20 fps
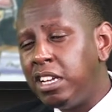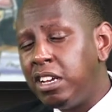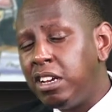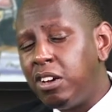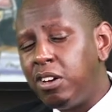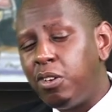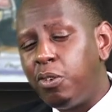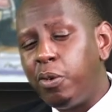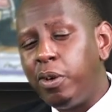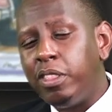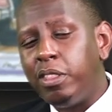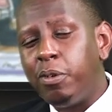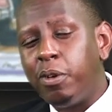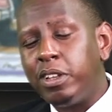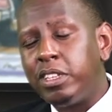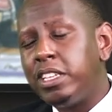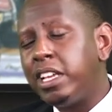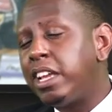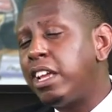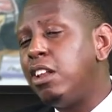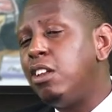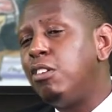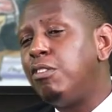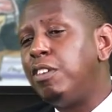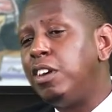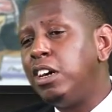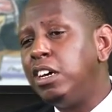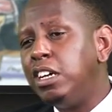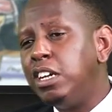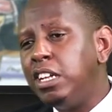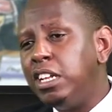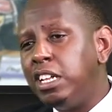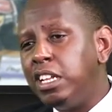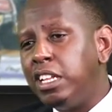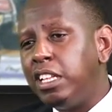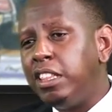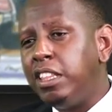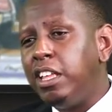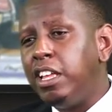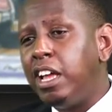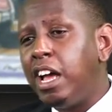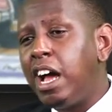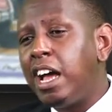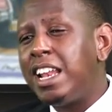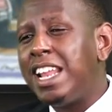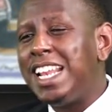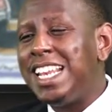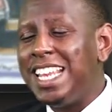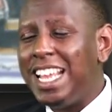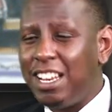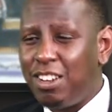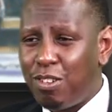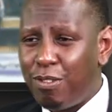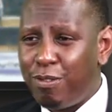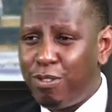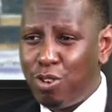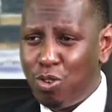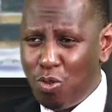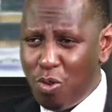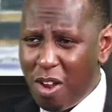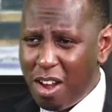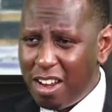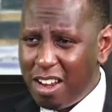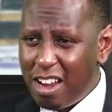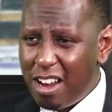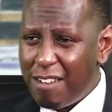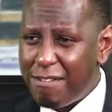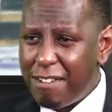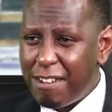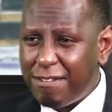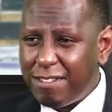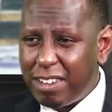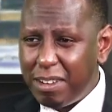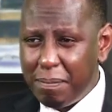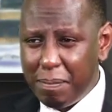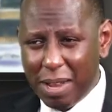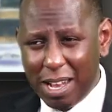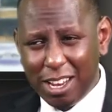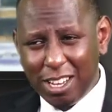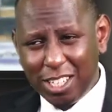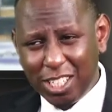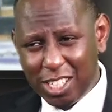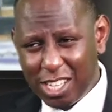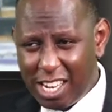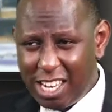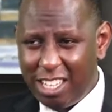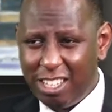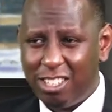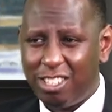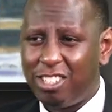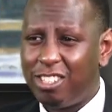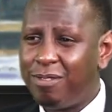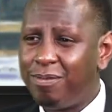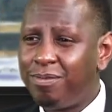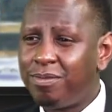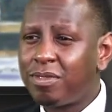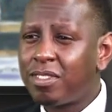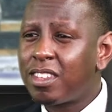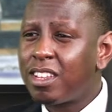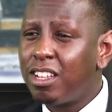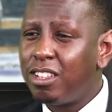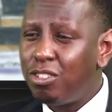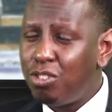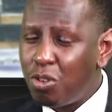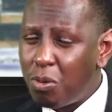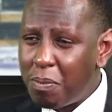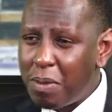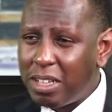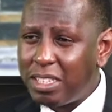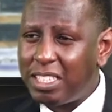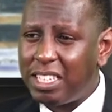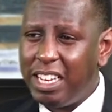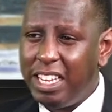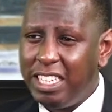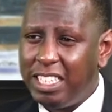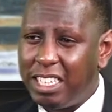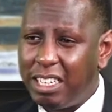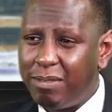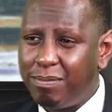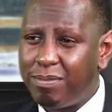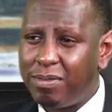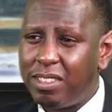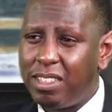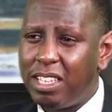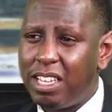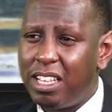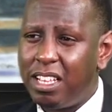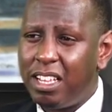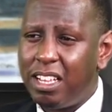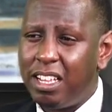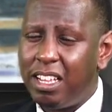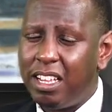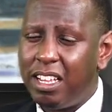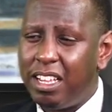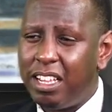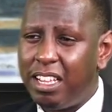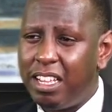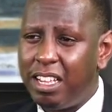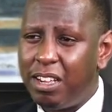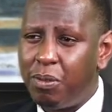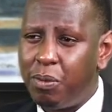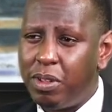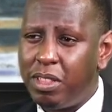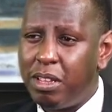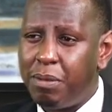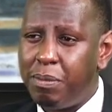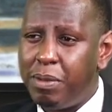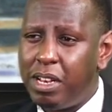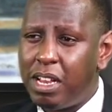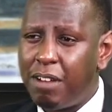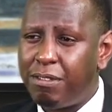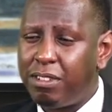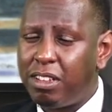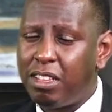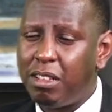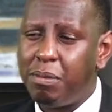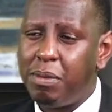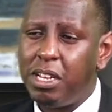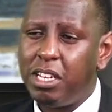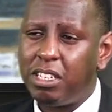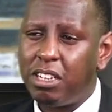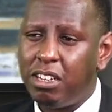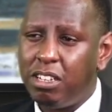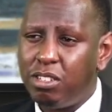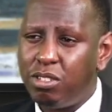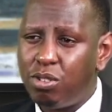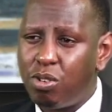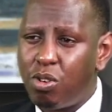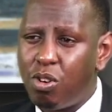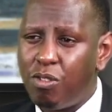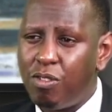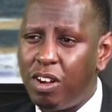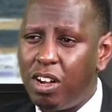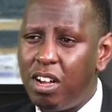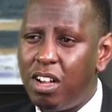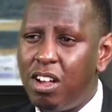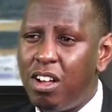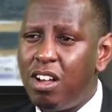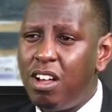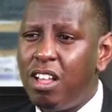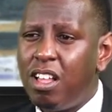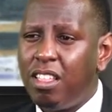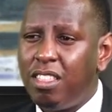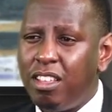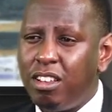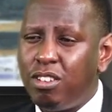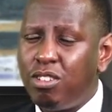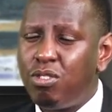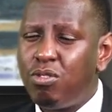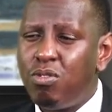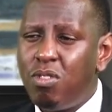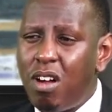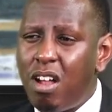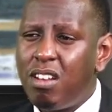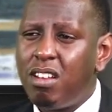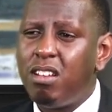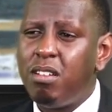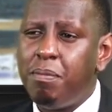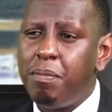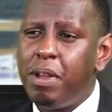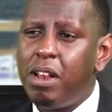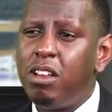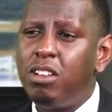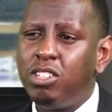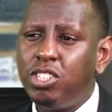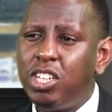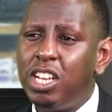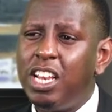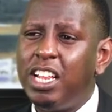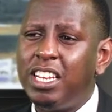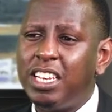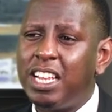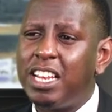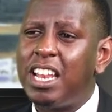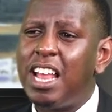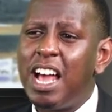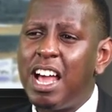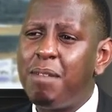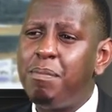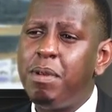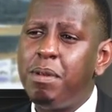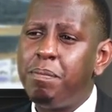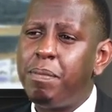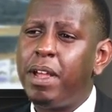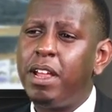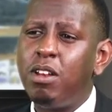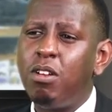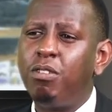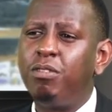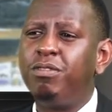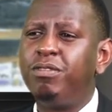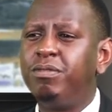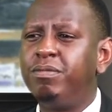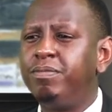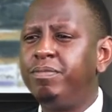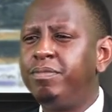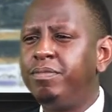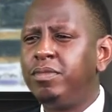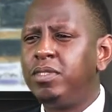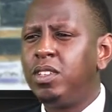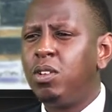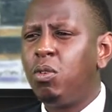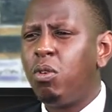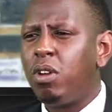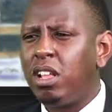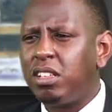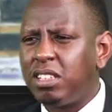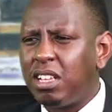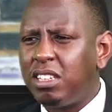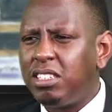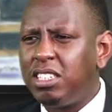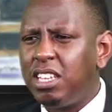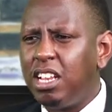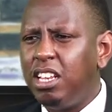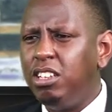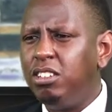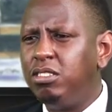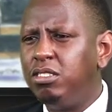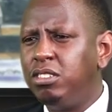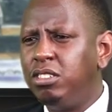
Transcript: or when they were taken over, they had a debt of 250 million shillings. 2 months later, after the military took over, the 200 million shilling debt had been paid off. What does that tell you?